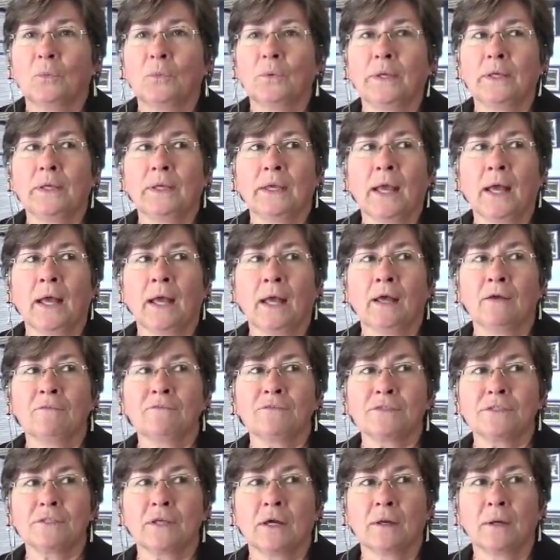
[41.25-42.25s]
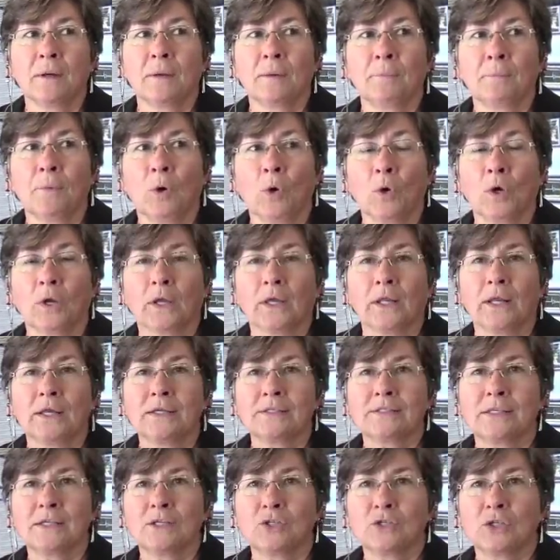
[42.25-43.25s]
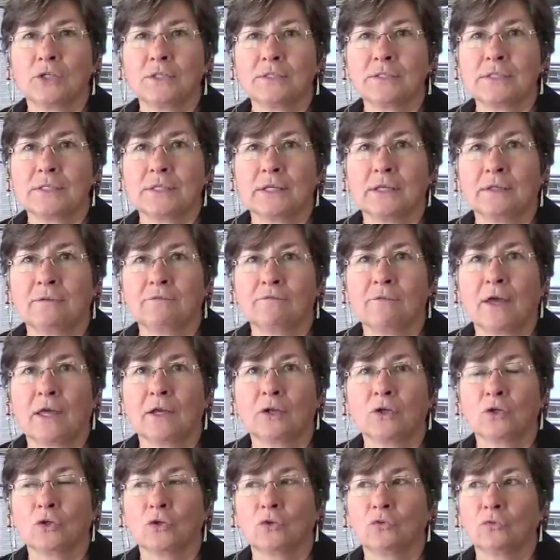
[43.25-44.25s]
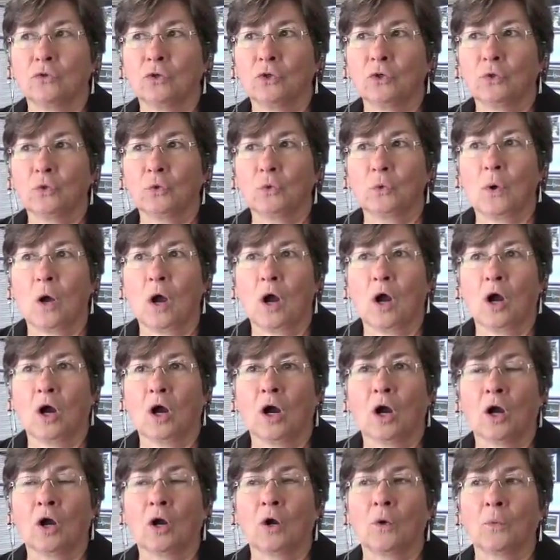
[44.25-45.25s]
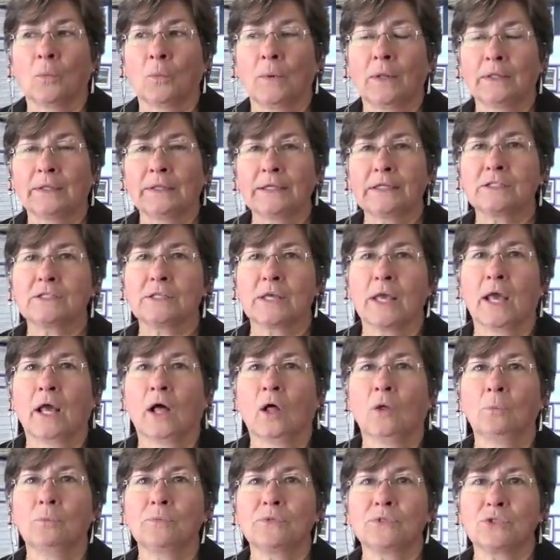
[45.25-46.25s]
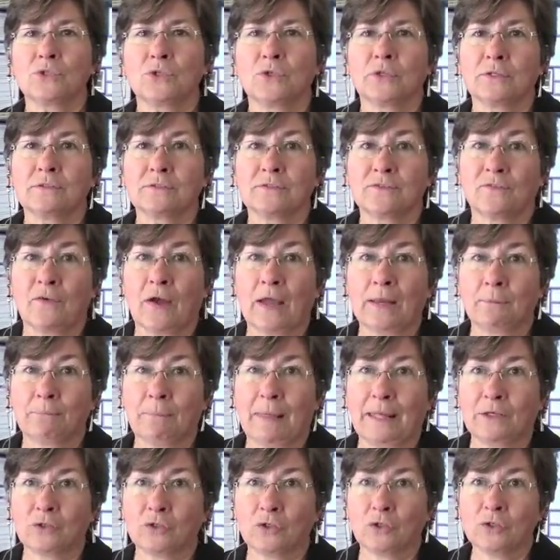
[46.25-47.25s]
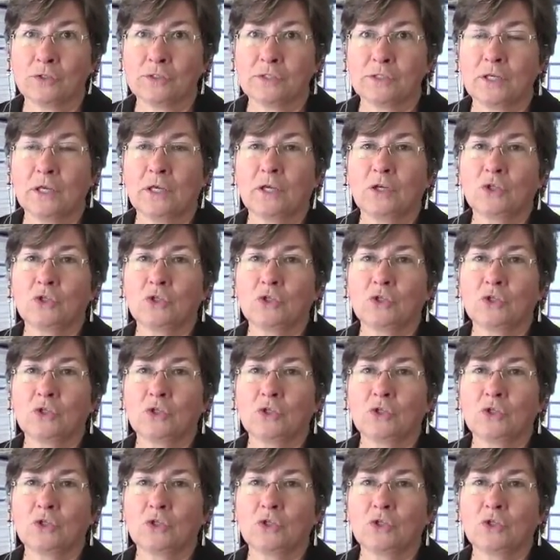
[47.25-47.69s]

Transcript: We have some organizations in Vancouver who are willing to help students find mentors